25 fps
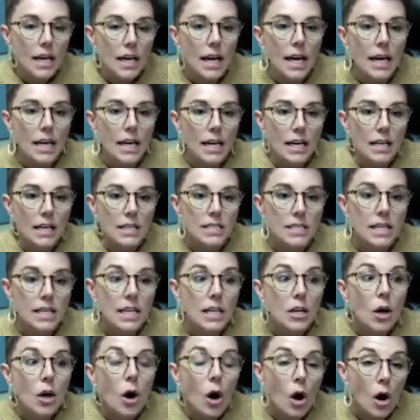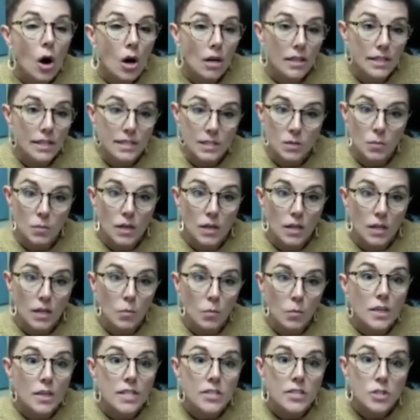And in August, when
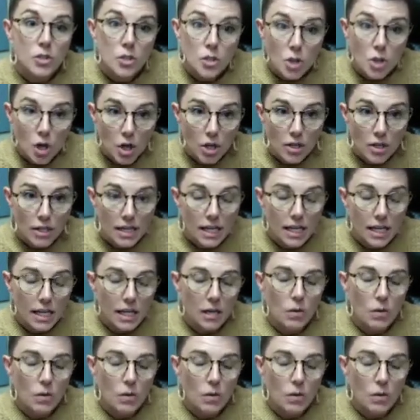we started,